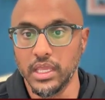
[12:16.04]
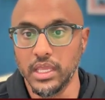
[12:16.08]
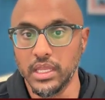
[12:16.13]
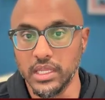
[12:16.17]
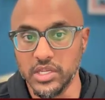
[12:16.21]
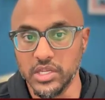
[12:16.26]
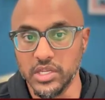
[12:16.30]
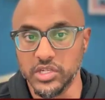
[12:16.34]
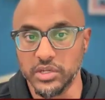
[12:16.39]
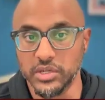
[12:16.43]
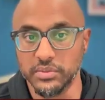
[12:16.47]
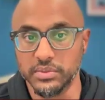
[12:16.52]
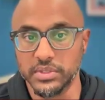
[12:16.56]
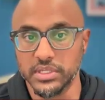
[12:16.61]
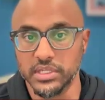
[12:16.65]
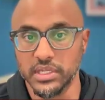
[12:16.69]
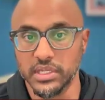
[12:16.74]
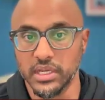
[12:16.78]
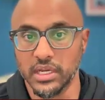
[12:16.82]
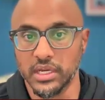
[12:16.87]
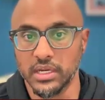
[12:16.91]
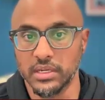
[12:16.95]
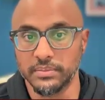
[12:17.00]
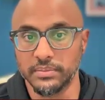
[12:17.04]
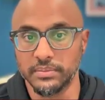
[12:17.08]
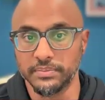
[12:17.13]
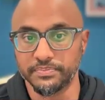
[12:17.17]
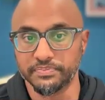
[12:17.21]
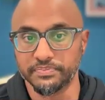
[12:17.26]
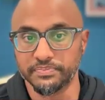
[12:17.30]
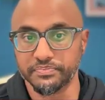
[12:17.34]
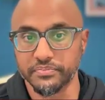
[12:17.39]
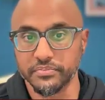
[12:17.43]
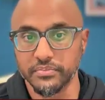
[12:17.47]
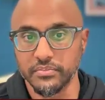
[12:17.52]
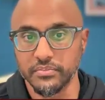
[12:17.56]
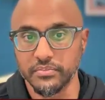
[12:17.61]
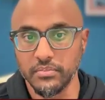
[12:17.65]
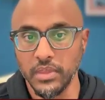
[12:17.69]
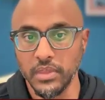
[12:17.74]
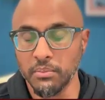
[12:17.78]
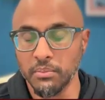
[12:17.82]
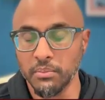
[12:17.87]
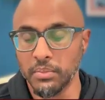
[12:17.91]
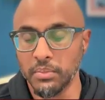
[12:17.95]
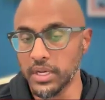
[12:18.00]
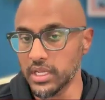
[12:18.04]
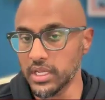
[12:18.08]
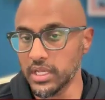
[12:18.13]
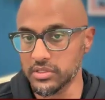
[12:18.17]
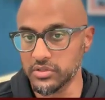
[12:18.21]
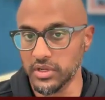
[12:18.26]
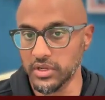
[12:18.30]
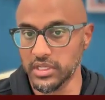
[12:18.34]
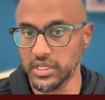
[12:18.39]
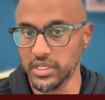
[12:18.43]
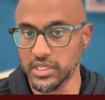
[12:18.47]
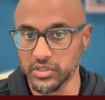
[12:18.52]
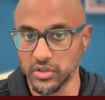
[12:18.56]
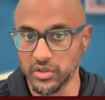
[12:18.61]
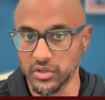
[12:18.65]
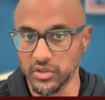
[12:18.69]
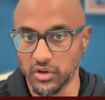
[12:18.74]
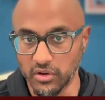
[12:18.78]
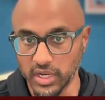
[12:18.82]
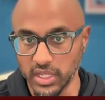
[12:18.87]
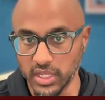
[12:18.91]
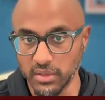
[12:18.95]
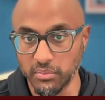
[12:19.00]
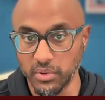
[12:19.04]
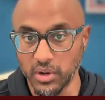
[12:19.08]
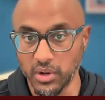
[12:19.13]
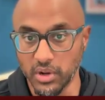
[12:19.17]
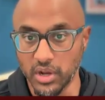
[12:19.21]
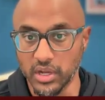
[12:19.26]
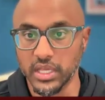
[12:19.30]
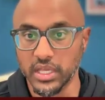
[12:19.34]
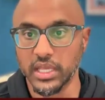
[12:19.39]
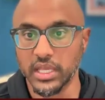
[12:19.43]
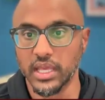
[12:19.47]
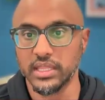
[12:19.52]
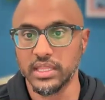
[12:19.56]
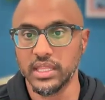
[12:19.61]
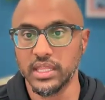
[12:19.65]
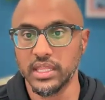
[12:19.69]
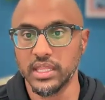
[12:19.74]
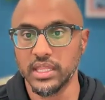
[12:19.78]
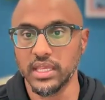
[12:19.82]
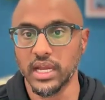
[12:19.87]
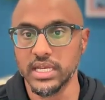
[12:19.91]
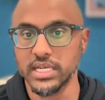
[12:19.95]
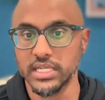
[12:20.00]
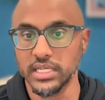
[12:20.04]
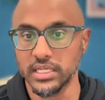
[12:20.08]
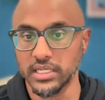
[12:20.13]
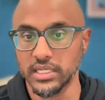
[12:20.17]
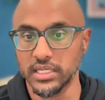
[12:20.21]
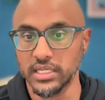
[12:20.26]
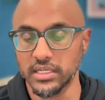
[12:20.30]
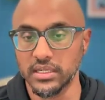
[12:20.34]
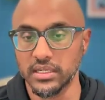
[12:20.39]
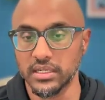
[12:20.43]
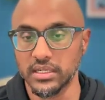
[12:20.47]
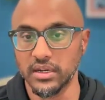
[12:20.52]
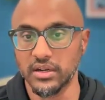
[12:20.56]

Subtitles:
Egypt. But Israel is already balking at the idea